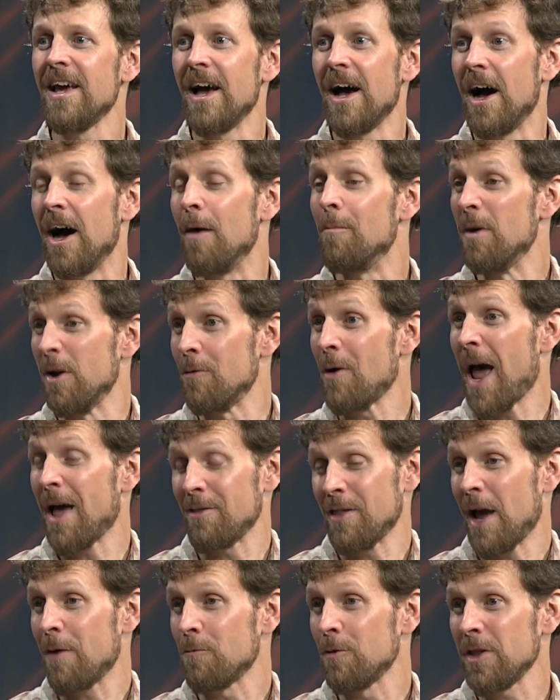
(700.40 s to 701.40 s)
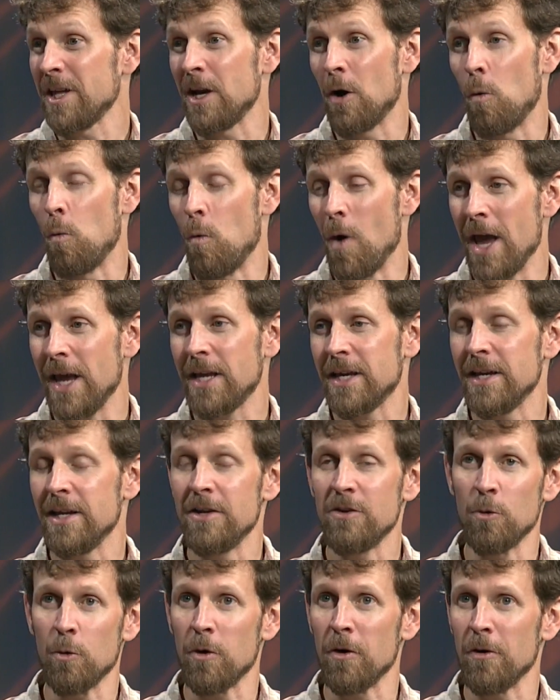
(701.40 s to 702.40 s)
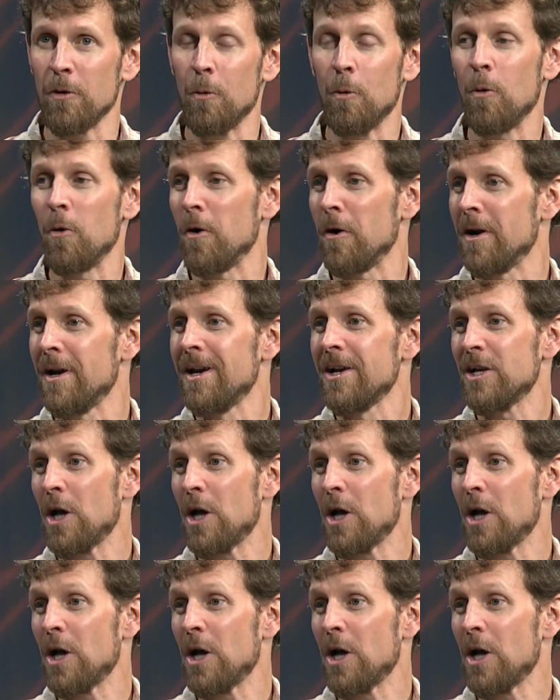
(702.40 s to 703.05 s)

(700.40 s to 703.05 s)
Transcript: But that really awakened or